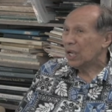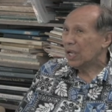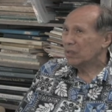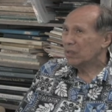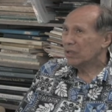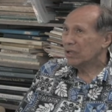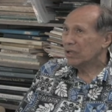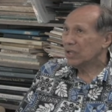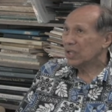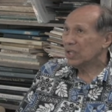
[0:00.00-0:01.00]
and
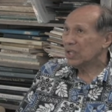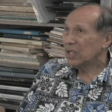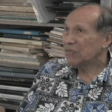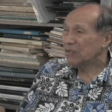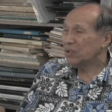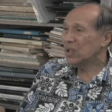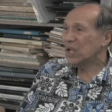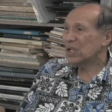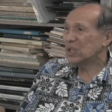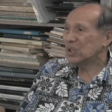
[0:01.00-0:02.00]
where uh, I think
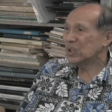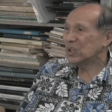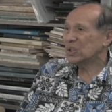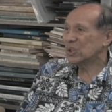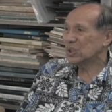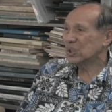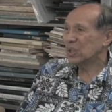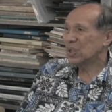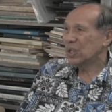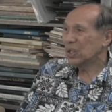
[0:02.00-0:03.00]
Foodland is also
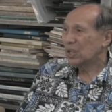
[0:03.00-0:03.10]
there.